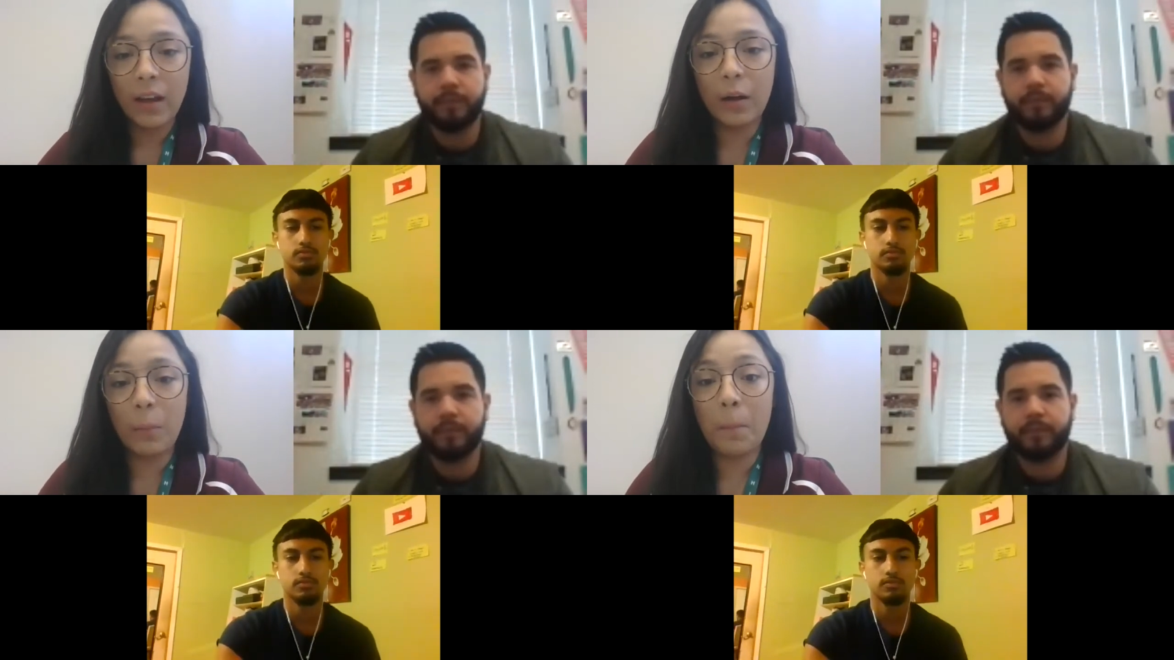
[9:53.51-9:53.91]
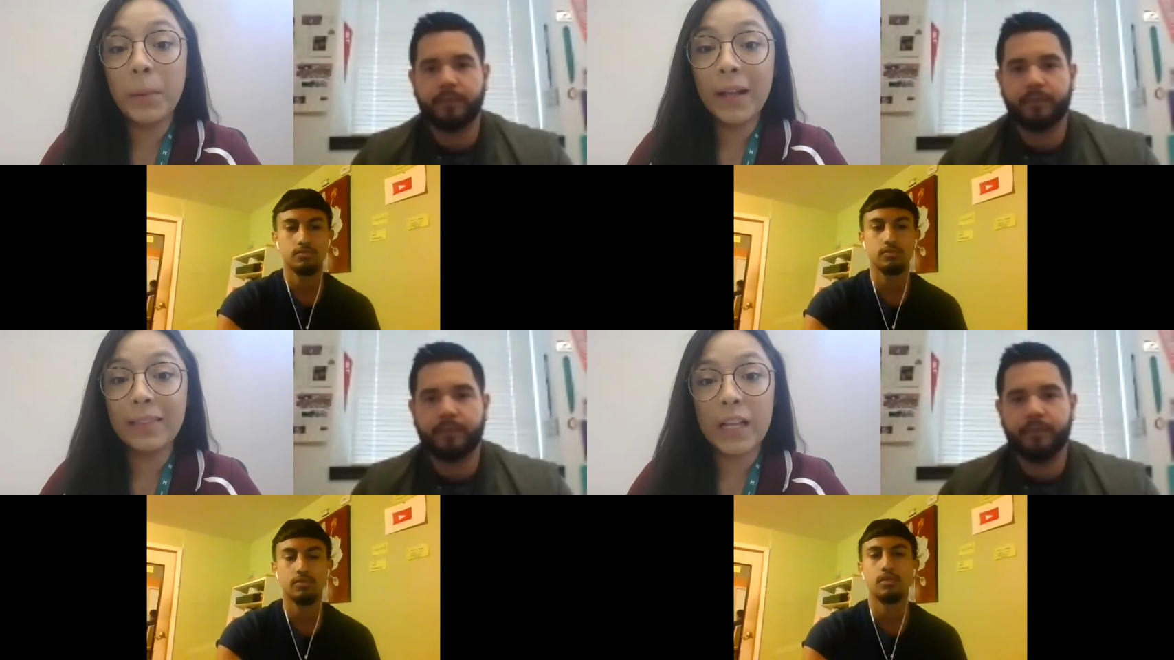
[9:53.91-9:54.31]
Speaker 1: Um,
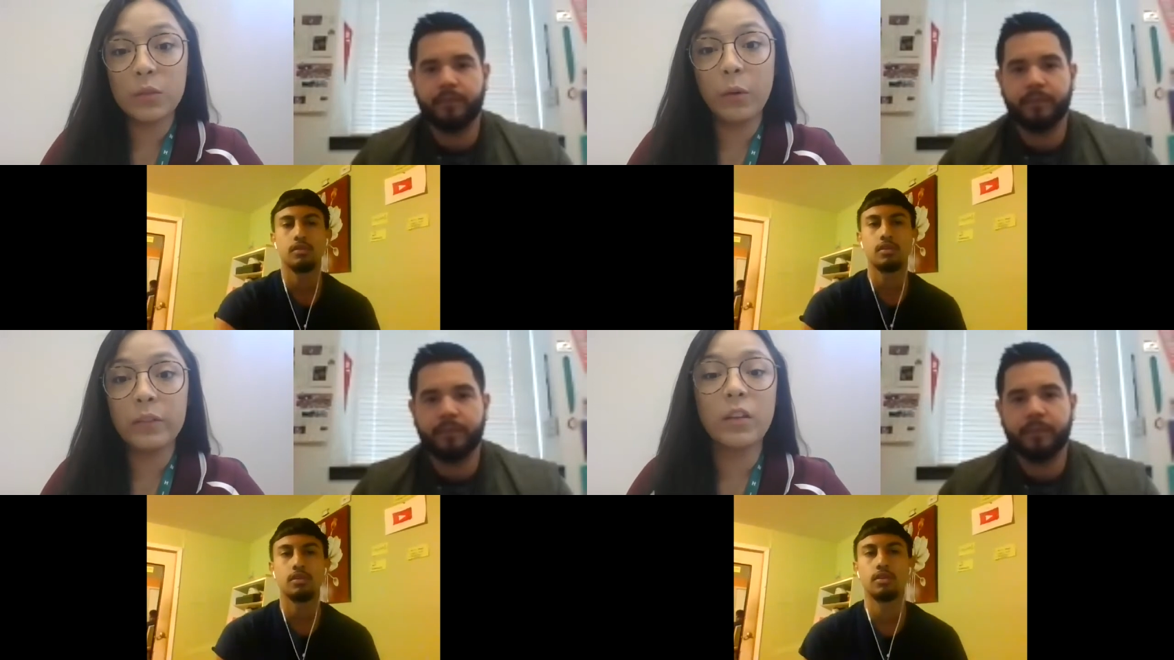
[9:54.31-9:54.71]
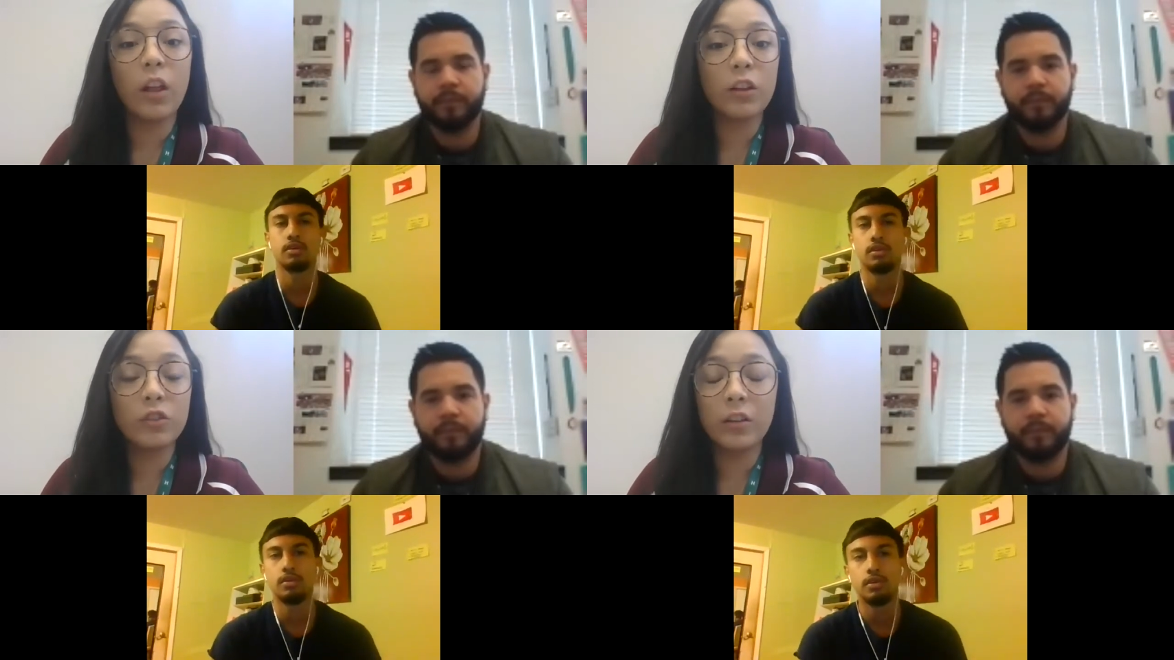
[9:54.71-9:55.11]
but that's what
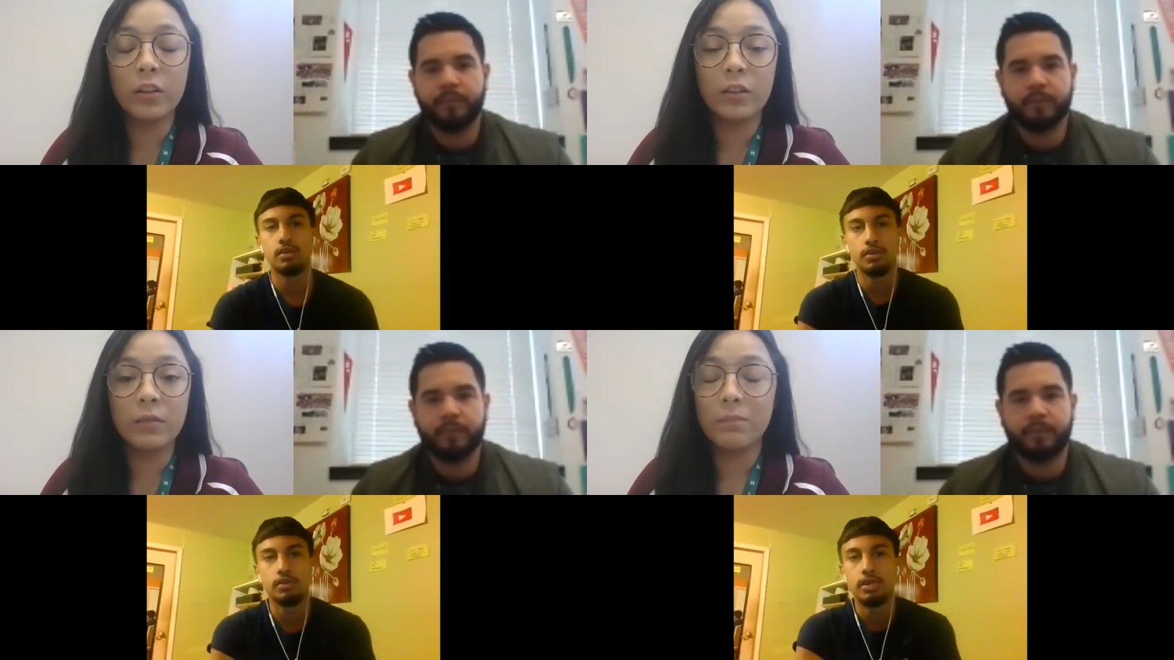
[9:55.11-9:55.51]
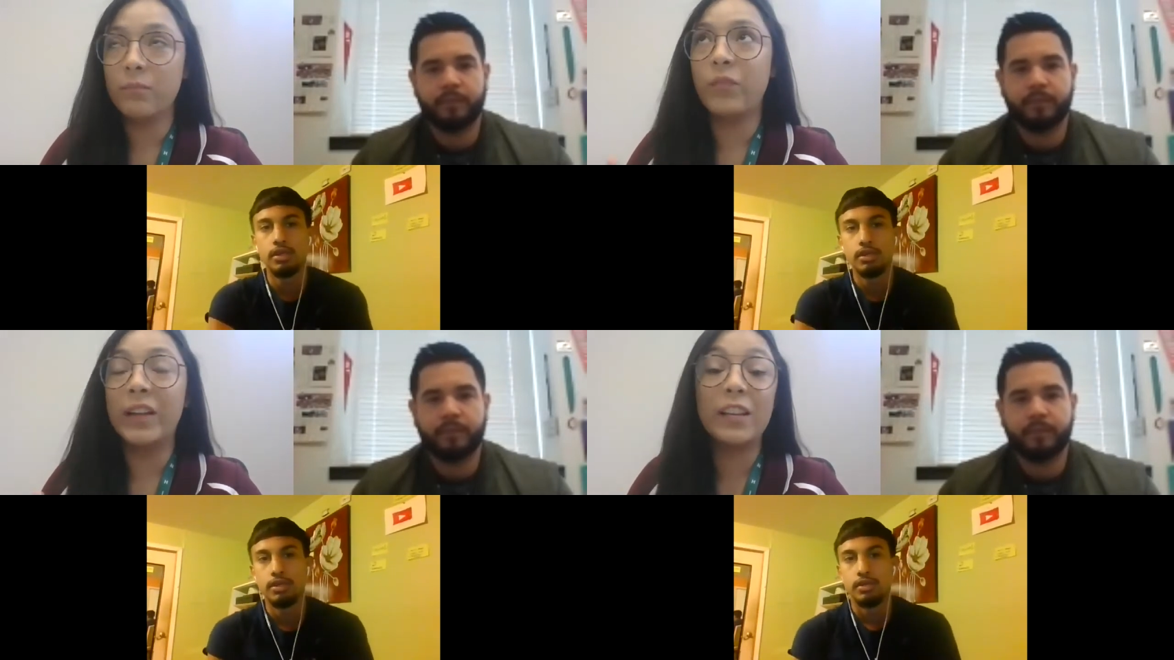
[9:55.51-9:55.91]
scholarship or
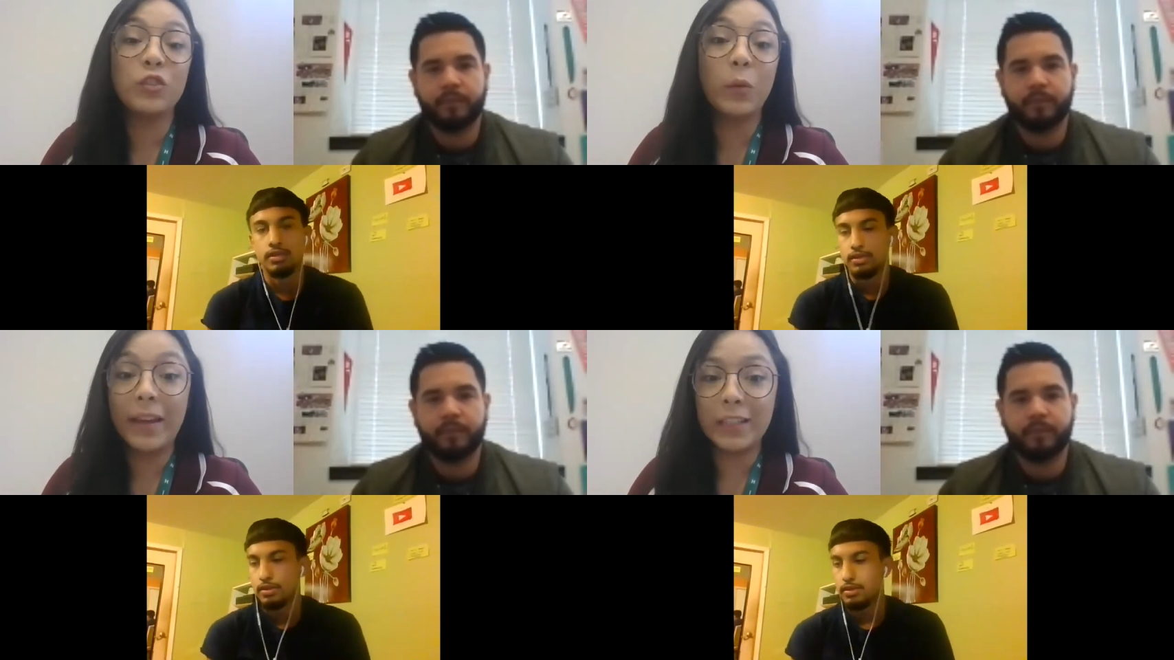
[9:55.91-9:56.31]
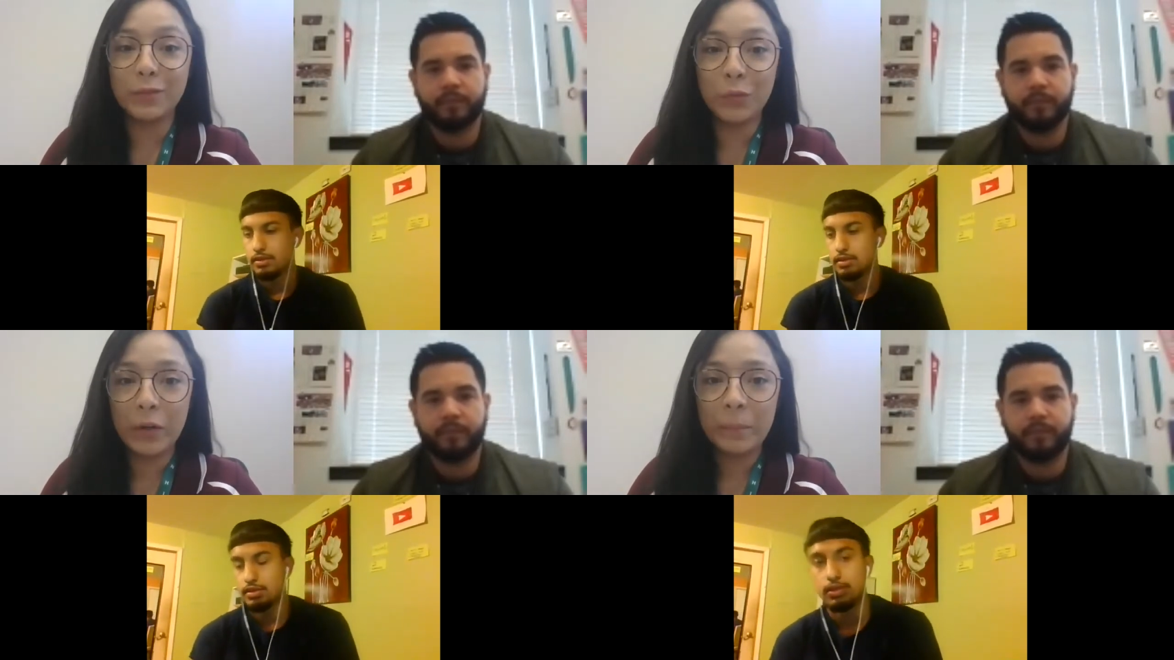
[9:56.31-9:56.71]
financial aid
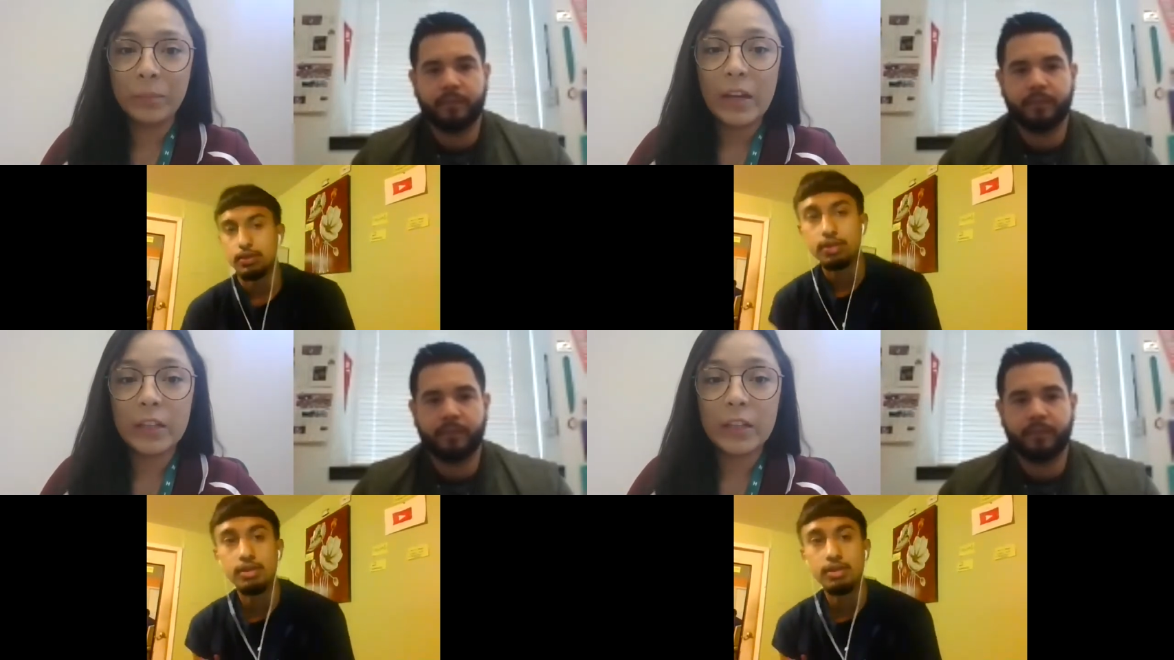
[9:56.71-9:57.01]
is for.